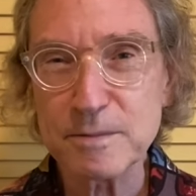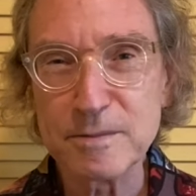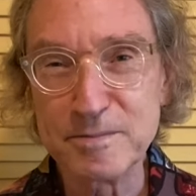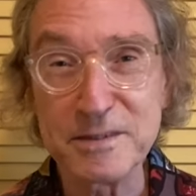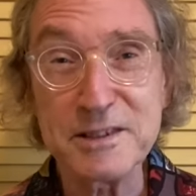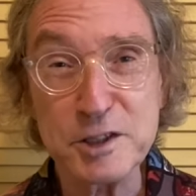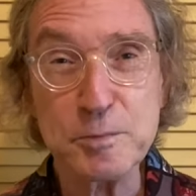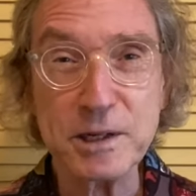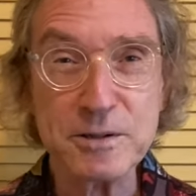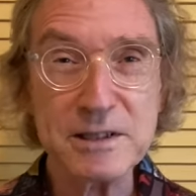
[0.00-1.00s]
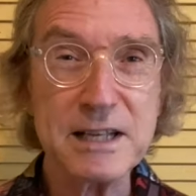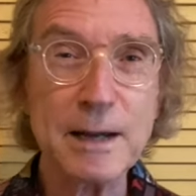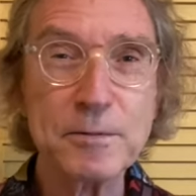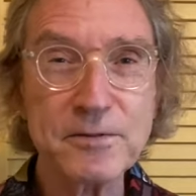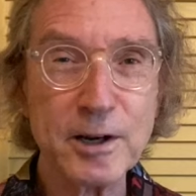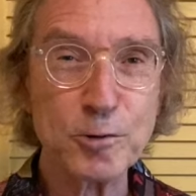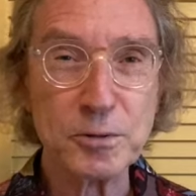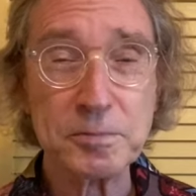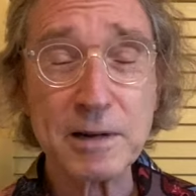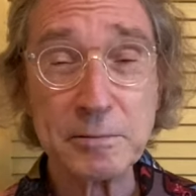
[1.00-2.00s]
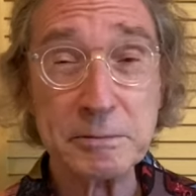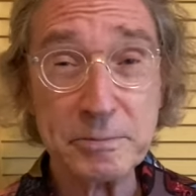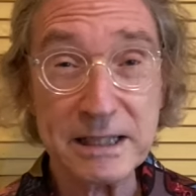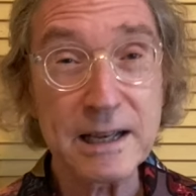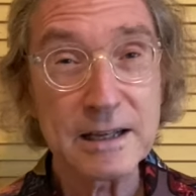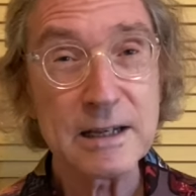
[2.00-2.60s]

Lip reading: amplifier will probably be